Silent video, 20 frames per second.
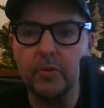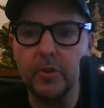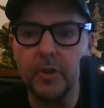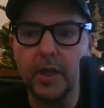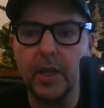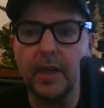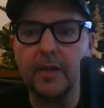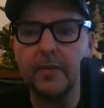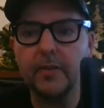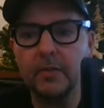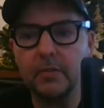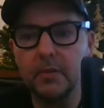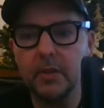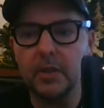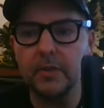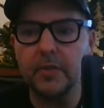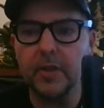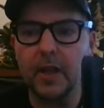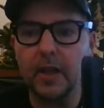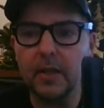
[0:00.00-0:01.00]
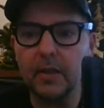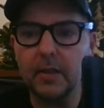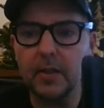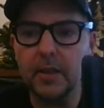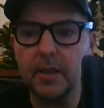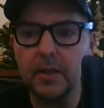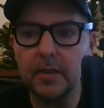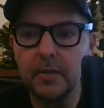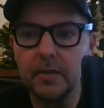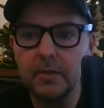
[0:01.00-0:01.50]
Yes,
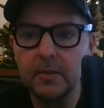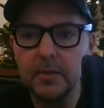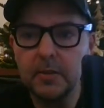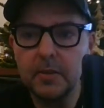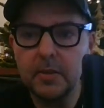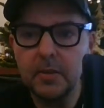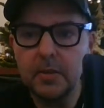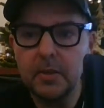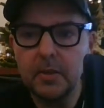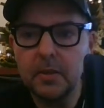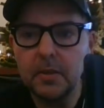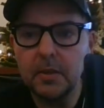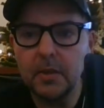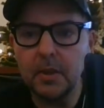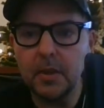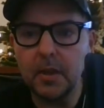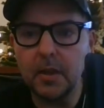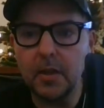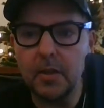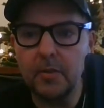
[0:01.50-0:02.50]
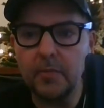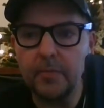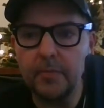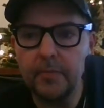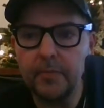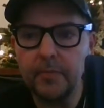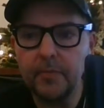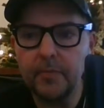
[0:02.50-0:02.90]
exactly. Um,